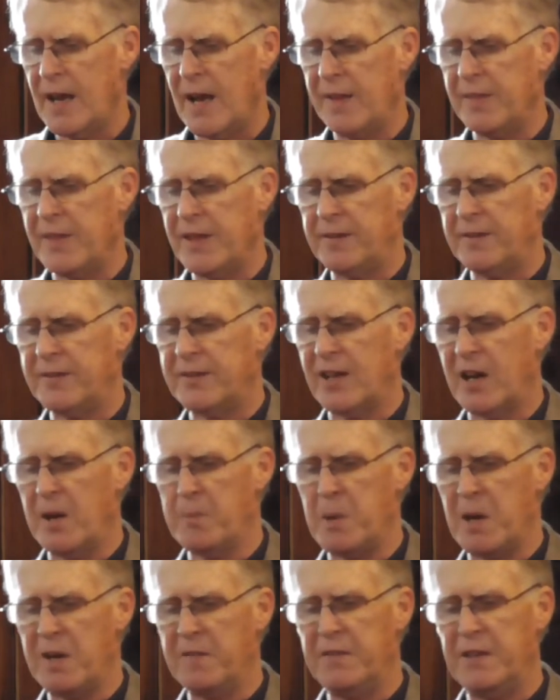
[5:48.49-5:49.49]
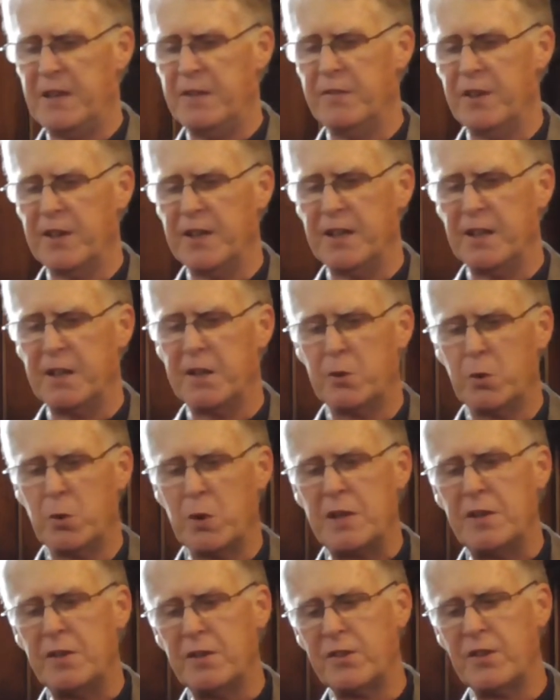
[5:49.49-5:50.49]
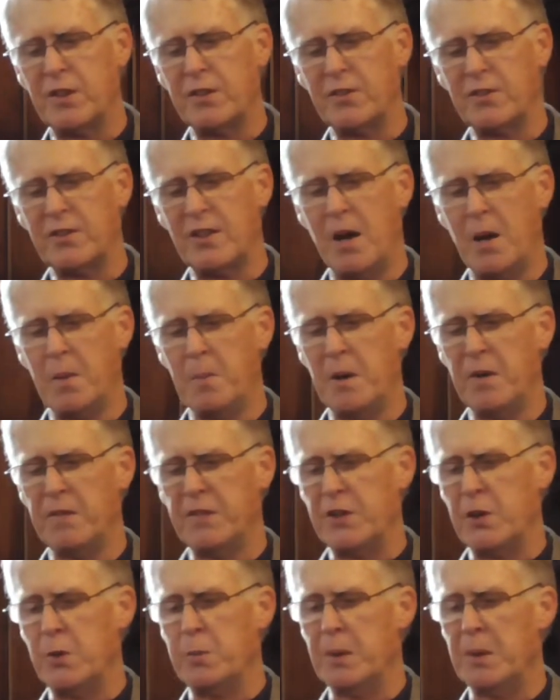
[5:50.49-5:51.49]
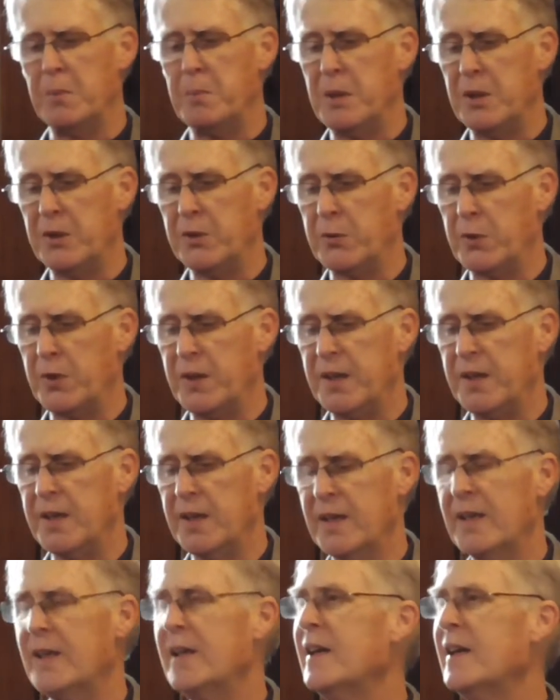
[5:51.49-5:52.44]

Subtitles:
and that some have even increased the sum of human misery